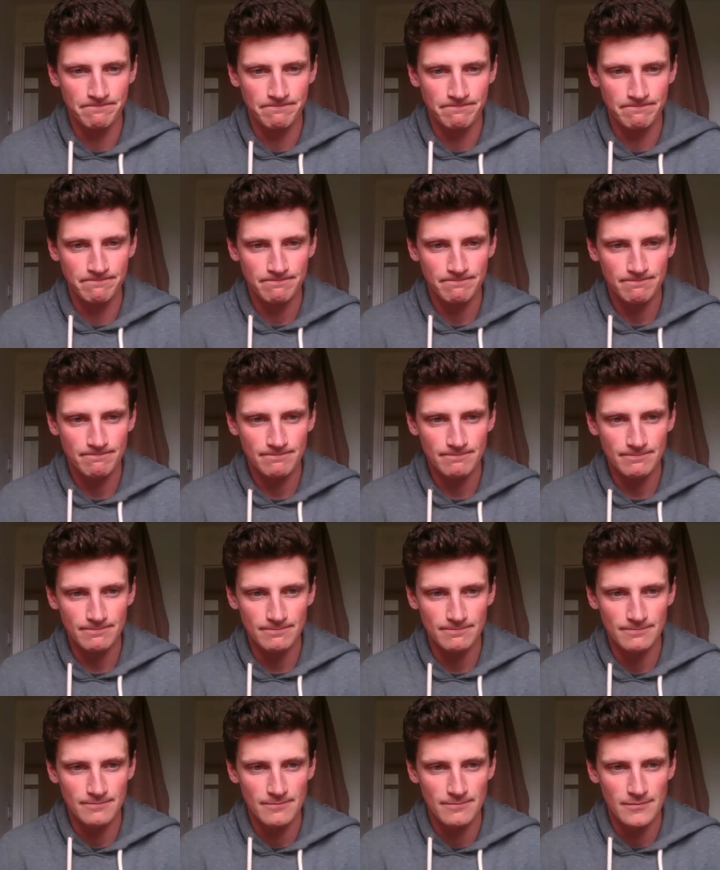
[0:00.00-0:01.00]

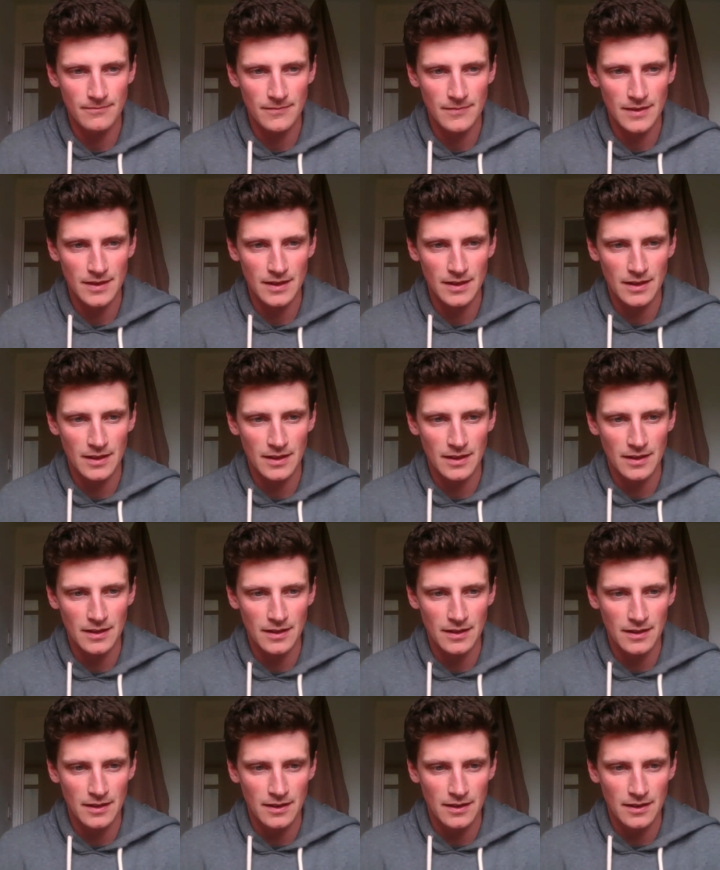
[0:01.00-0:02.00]

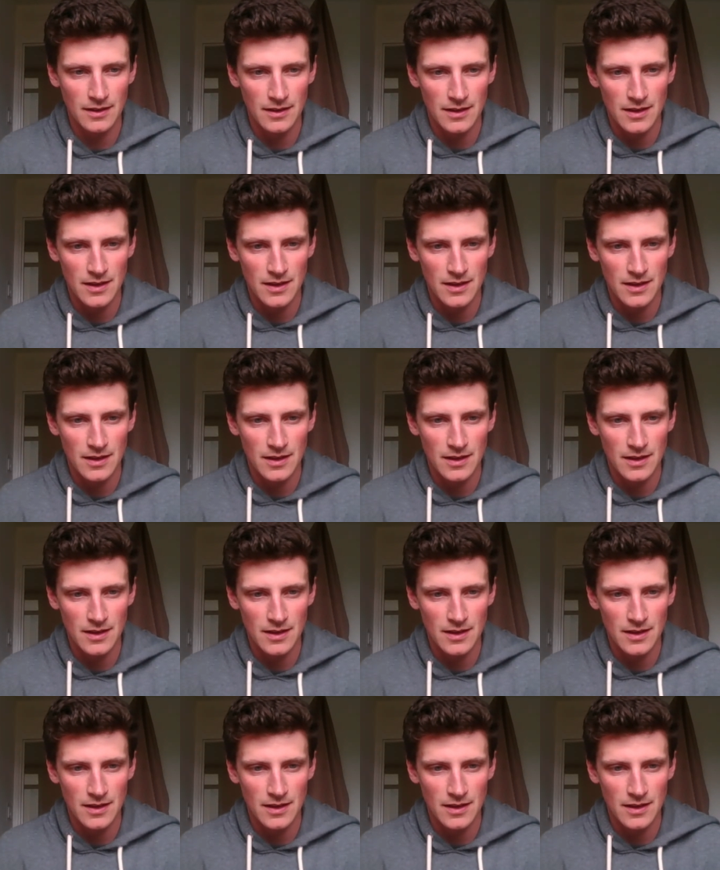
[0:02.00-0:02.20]
(silence)